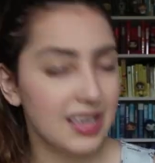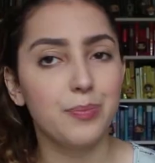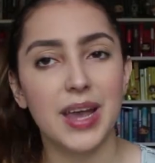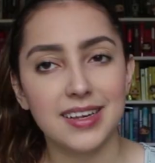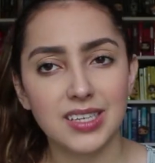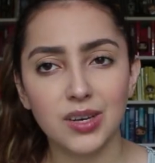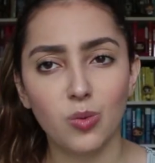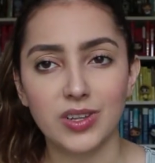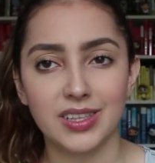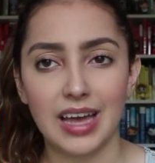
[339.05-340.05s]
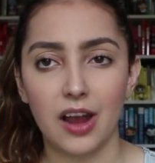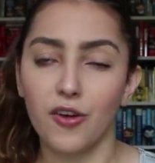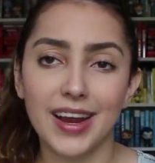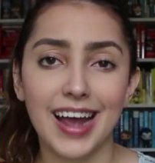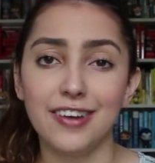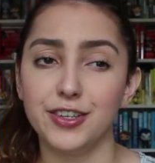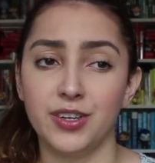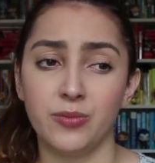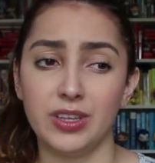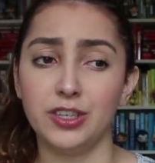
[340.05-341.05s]
The pacing wasn't that great. I just
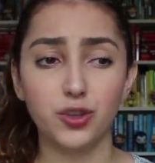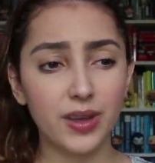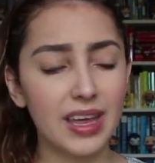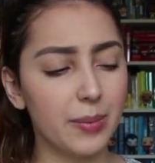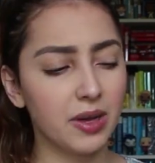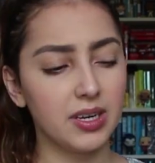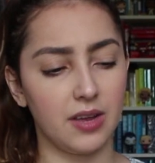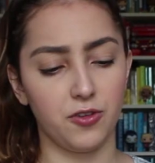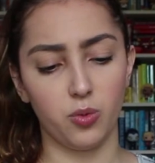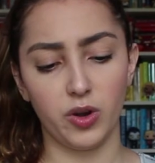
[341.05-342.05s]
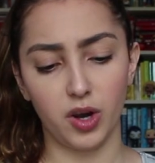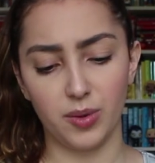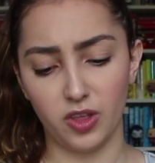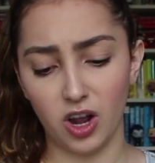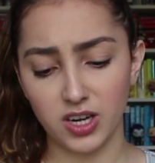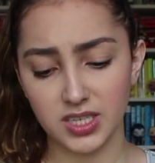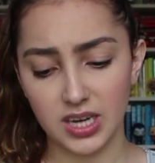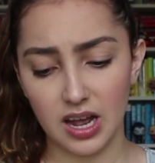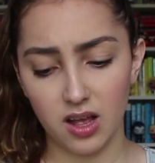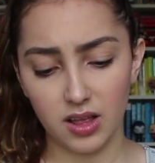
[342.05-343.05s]
didn't really enjoy that about it. If you're wondering about the art
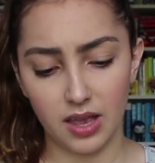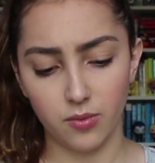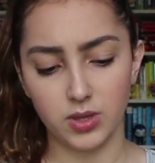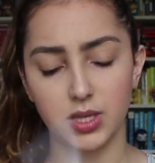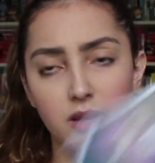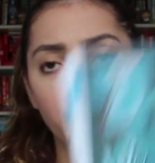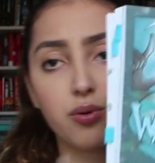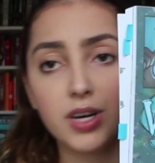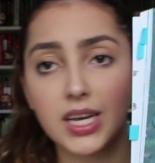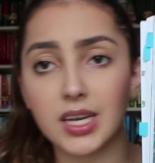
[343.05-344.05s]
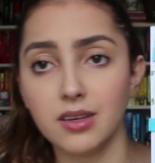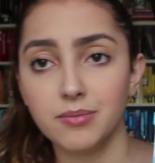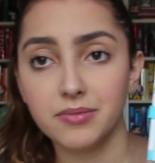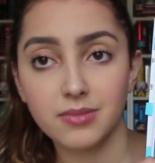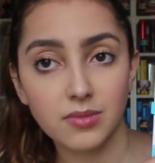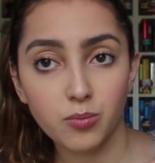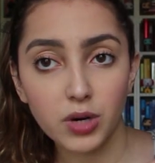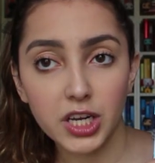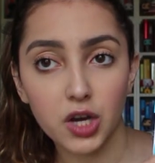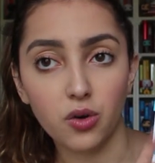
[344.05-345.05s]
style, it was pretty
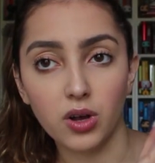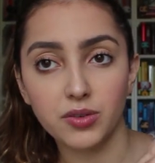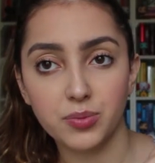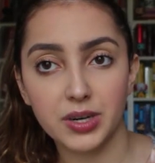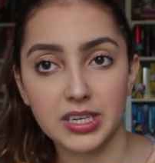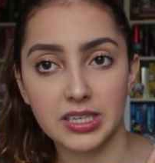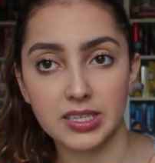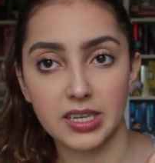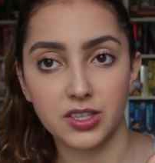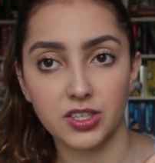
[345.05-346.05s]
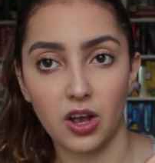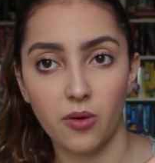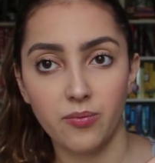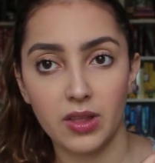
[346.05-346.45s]
pretty cool. It was pretty decent. So